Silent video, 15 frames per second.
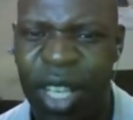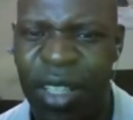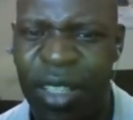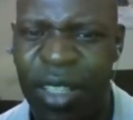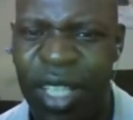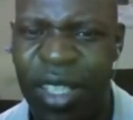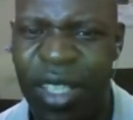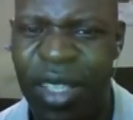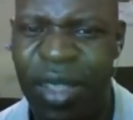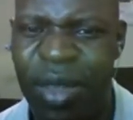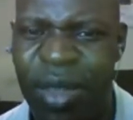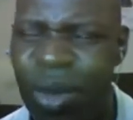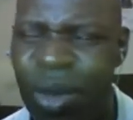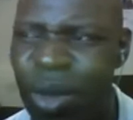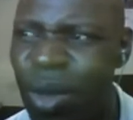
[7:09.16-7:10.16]
tested
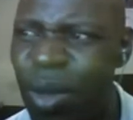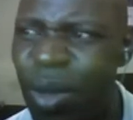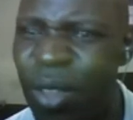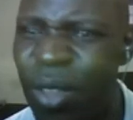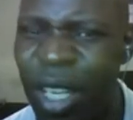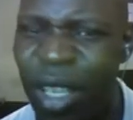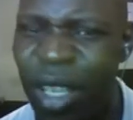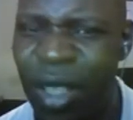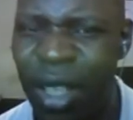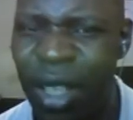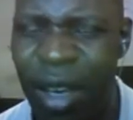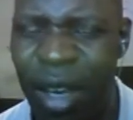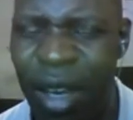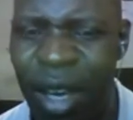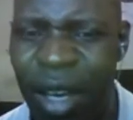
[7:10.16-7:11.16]
route of
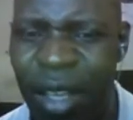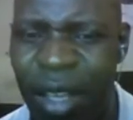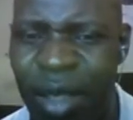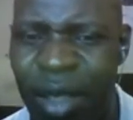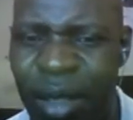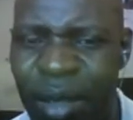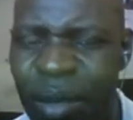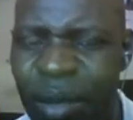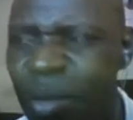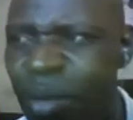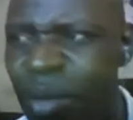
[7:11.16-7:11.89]
I don't